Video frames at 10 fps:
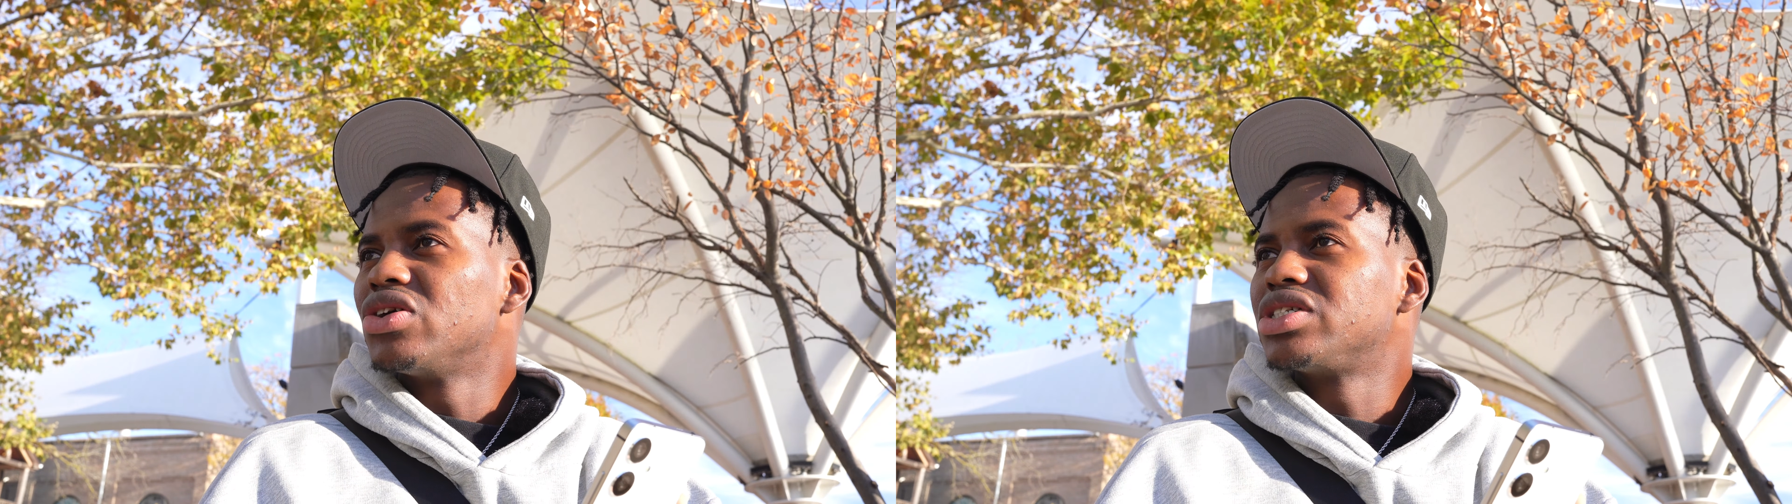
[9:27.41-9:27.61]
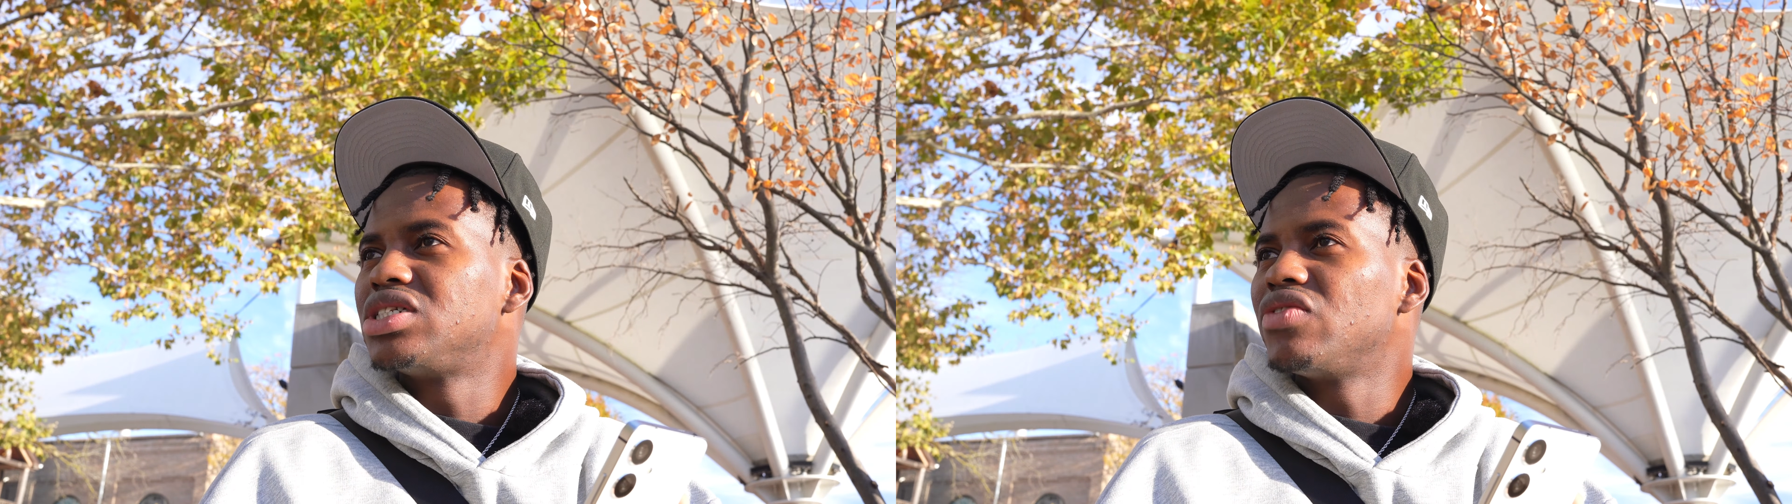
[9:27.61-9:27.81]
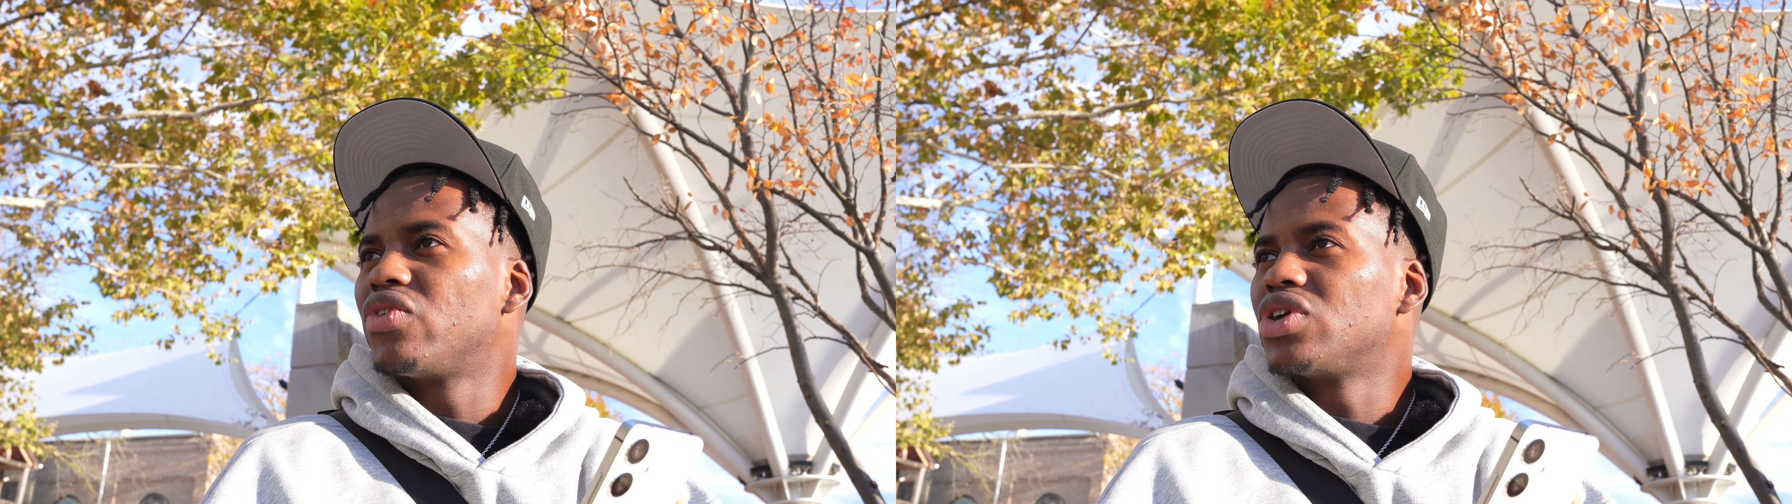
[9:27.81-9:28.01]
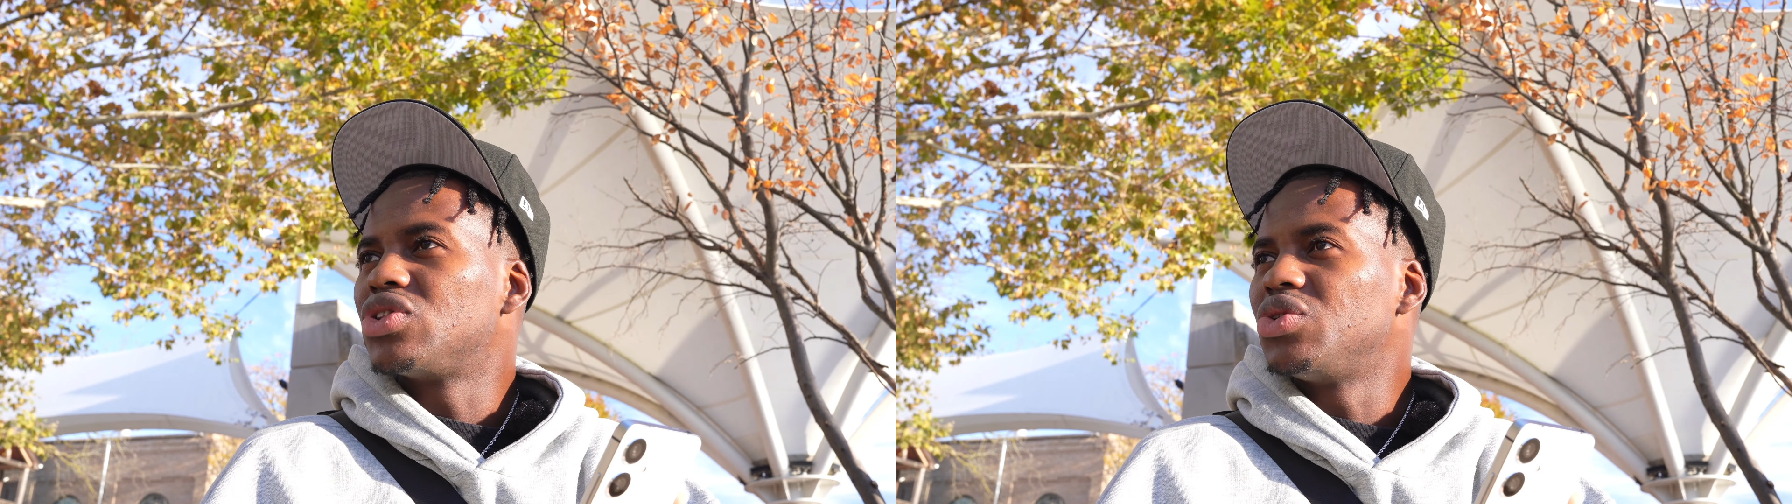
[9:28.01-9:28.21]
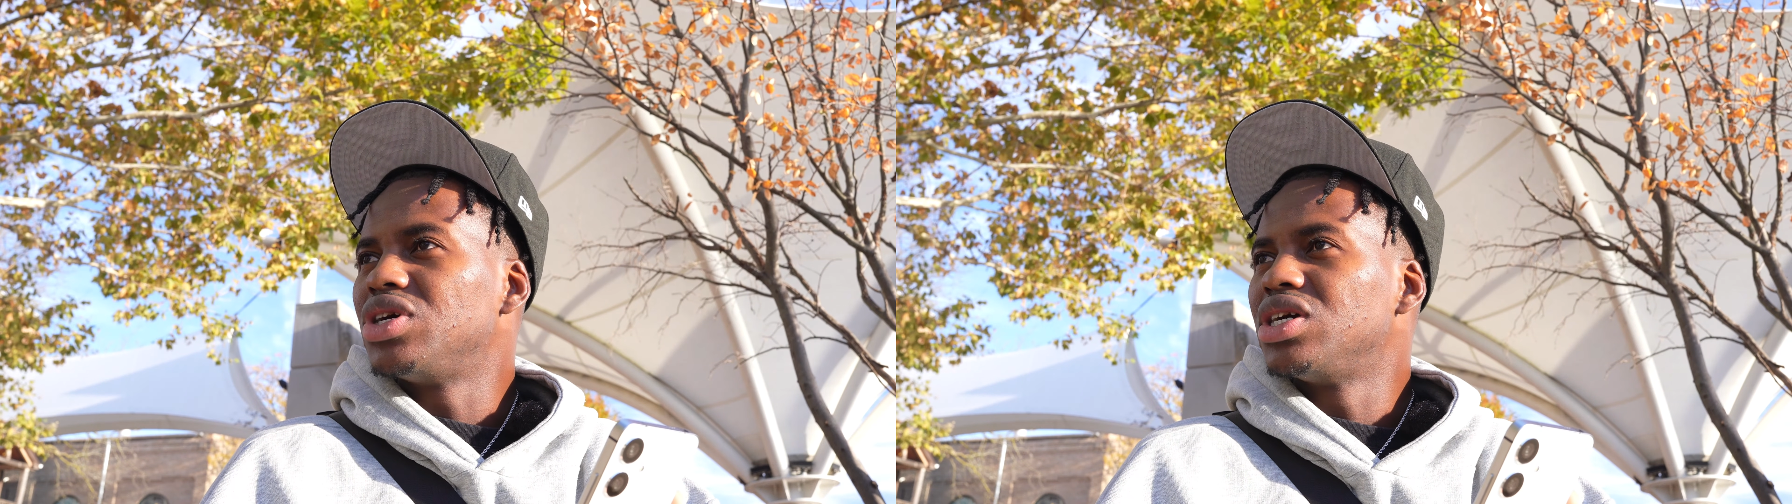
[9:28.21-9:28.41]
or
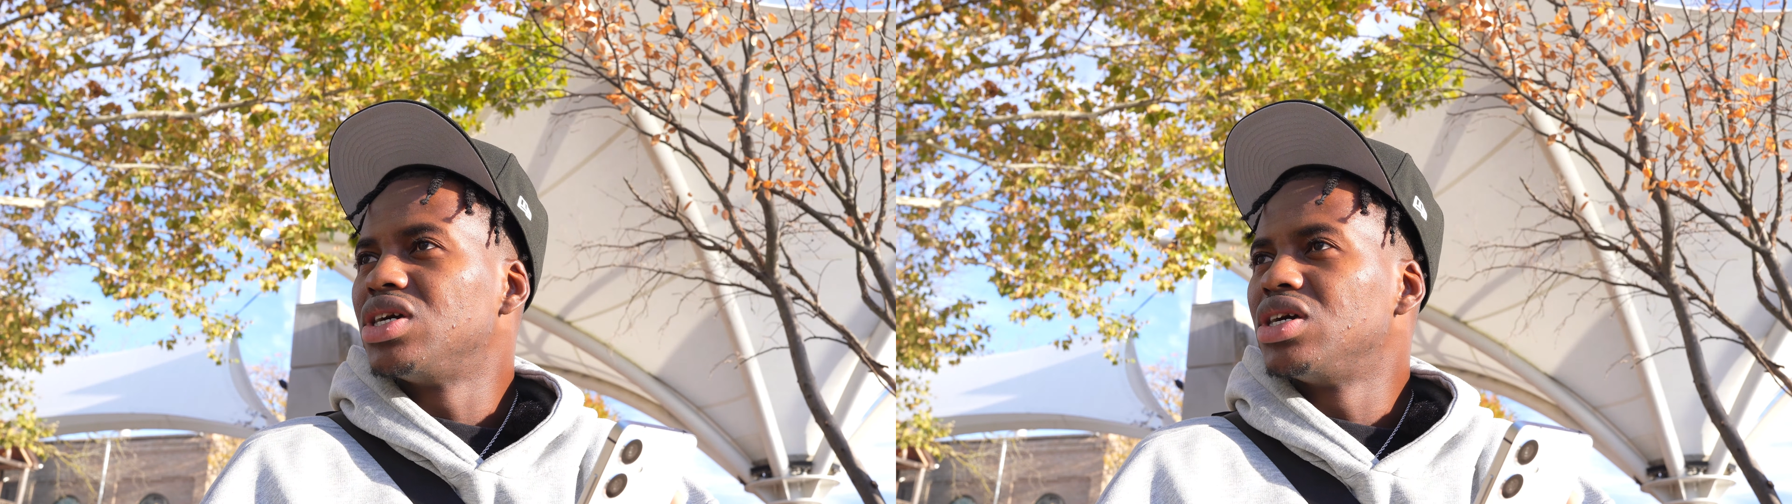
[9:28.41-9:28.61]
C43?